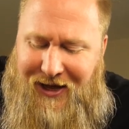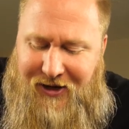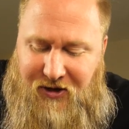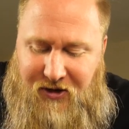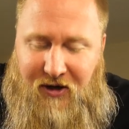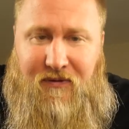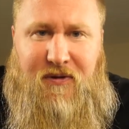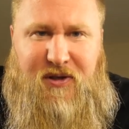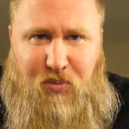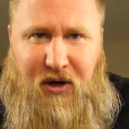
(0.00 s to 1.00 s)
Good enough.
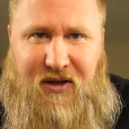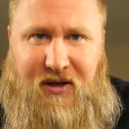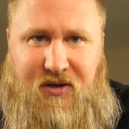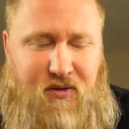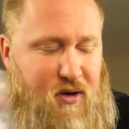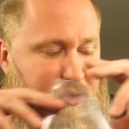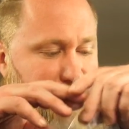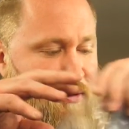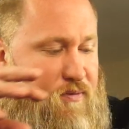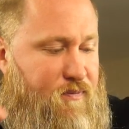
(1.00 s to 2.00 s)
Let's break things, right?
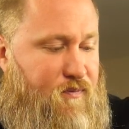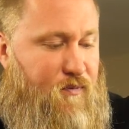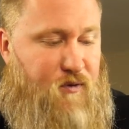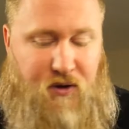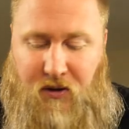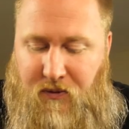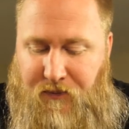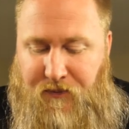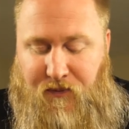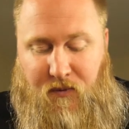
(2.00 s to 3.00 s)
So,
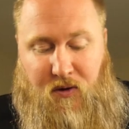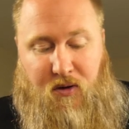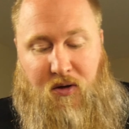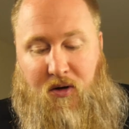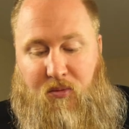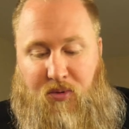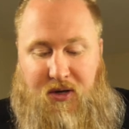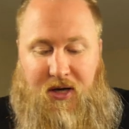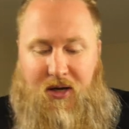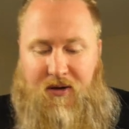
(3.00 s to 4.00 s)
but
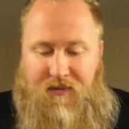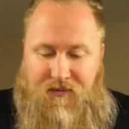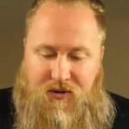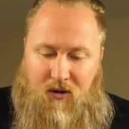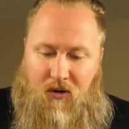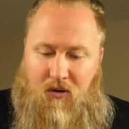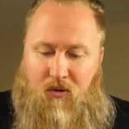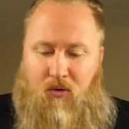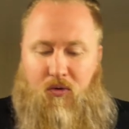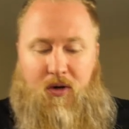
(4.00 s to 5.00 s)
yeah.
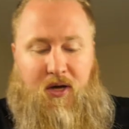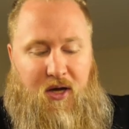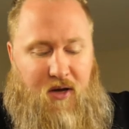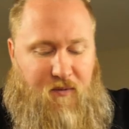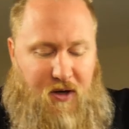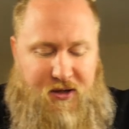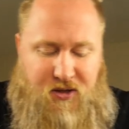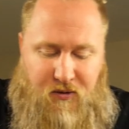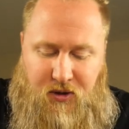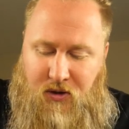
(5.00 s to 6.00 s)
So if you guys
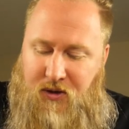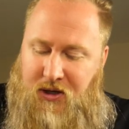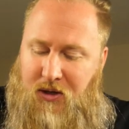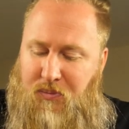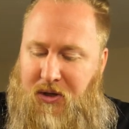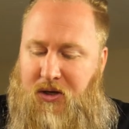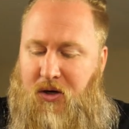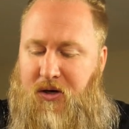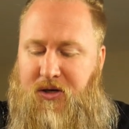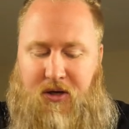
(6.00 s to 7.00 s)
don't know, the Kingpin
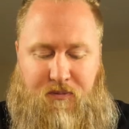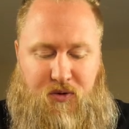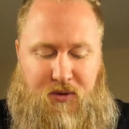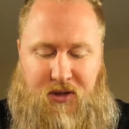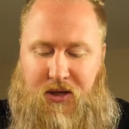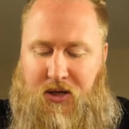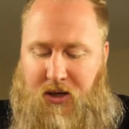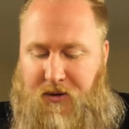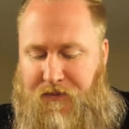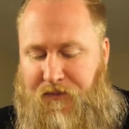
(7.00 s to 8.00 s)
card comes with
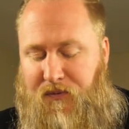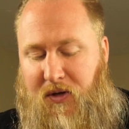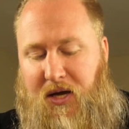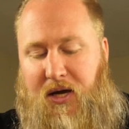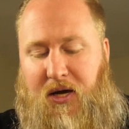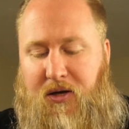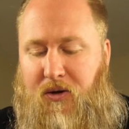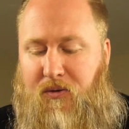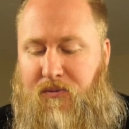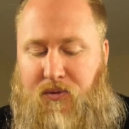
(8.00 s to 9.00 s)
the
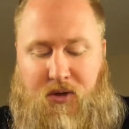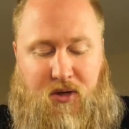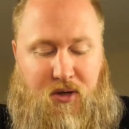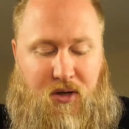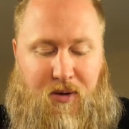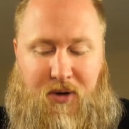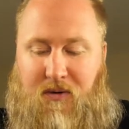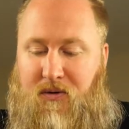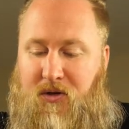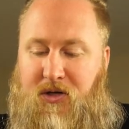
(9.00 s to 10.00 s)
AIO. I
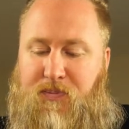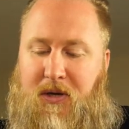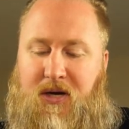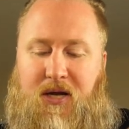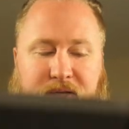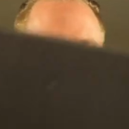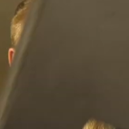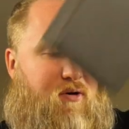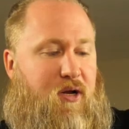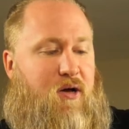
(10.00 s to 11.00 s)
mean, you're spending
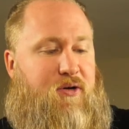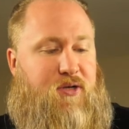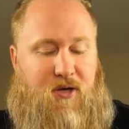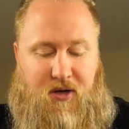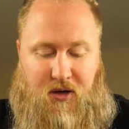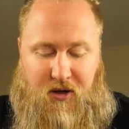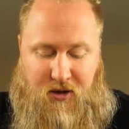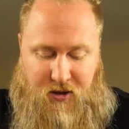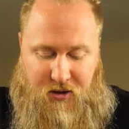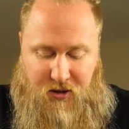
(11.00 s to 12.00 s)
$1,800 on a
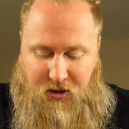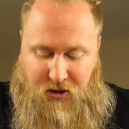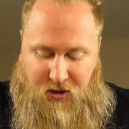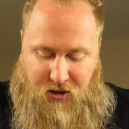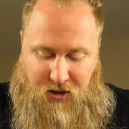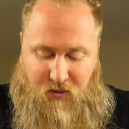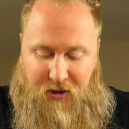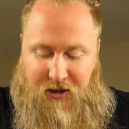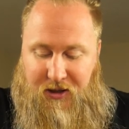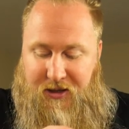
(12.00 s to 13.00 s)
card. You want
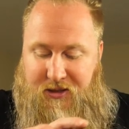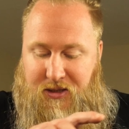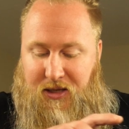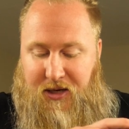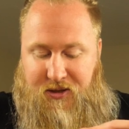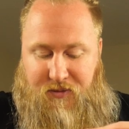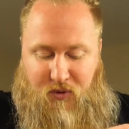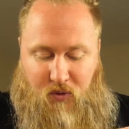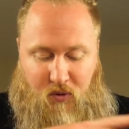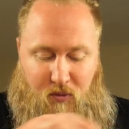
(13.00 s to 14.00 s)
at least like some
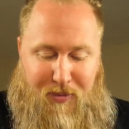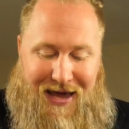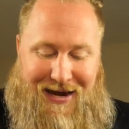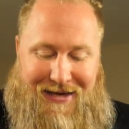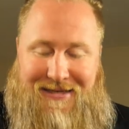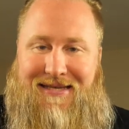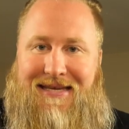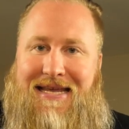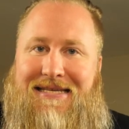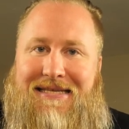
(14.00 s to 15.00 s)
cool
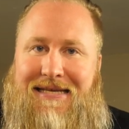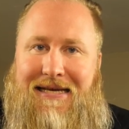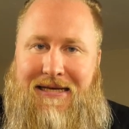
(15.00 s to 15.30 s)
badassness